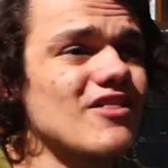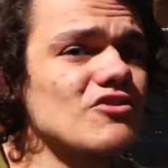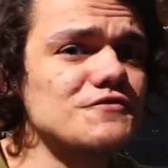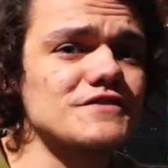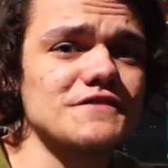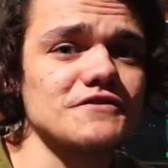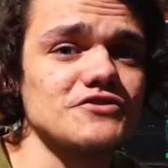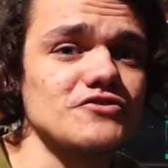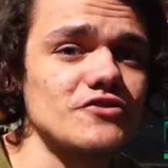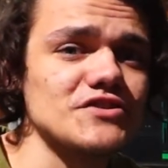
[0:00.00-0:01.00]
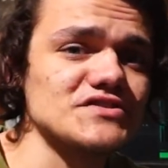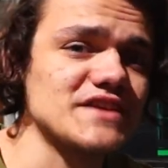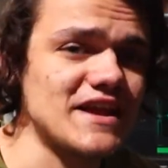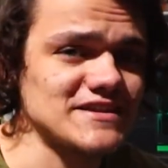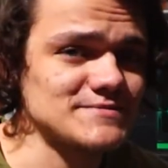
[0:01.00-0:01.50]
look for different tutorials,
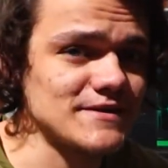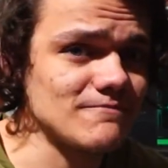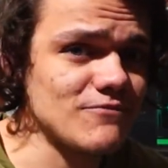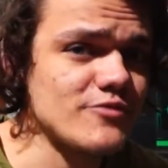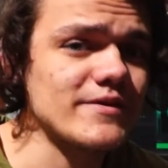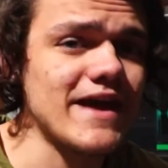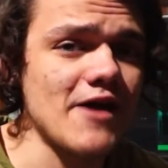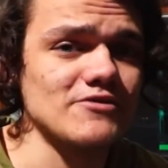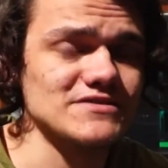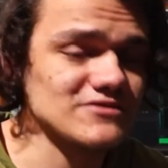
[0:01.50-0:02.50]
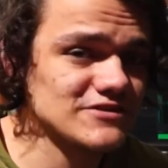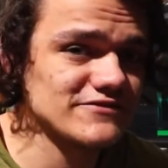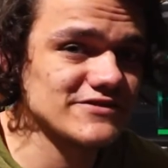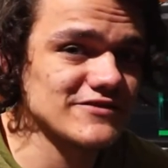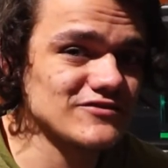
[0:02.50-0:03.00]
and I spent 3 hours looking for
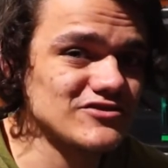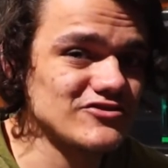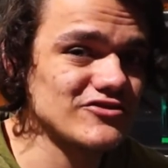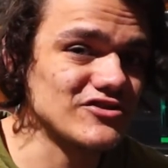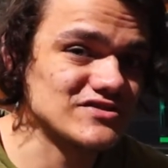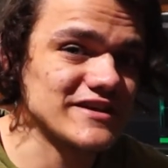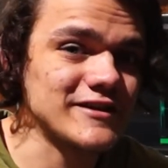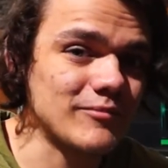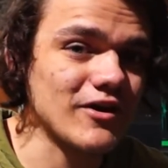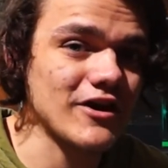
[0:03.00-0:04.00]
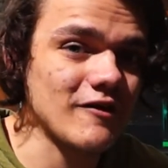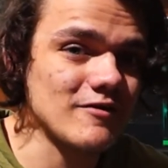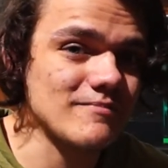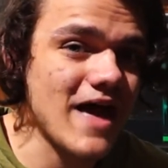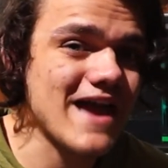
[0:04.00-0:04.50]
different tutorials and kept on
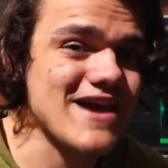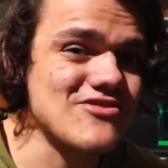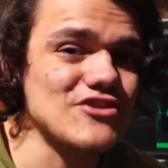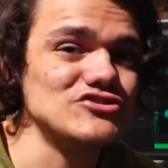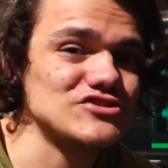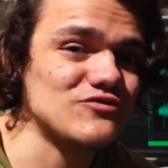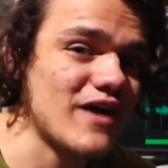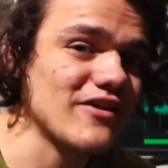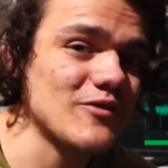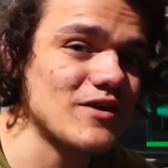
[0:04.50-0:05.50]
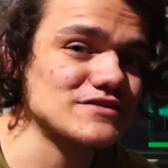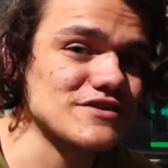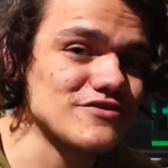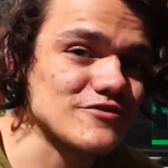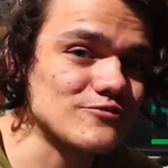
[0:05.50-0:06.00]
coming back, and then just finally watched the
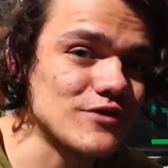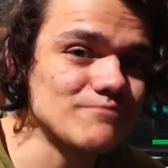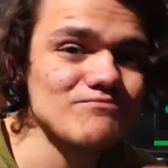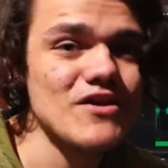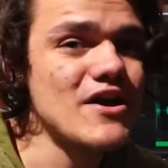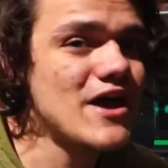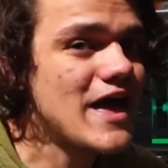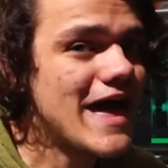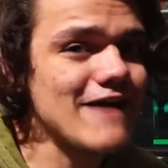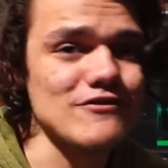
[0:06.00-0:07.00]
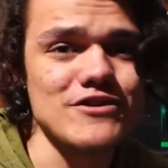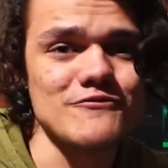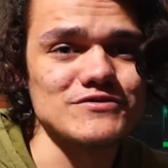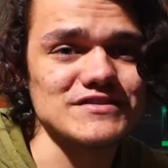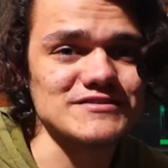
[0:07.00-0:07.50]
third one. Everything
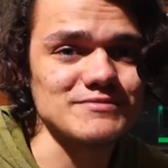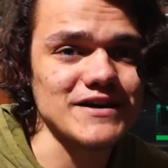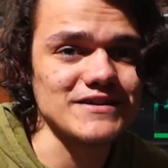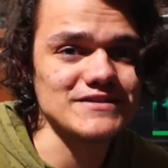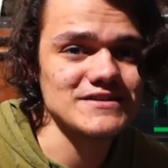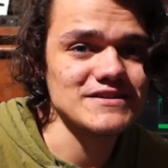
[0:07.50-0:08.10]
was explained.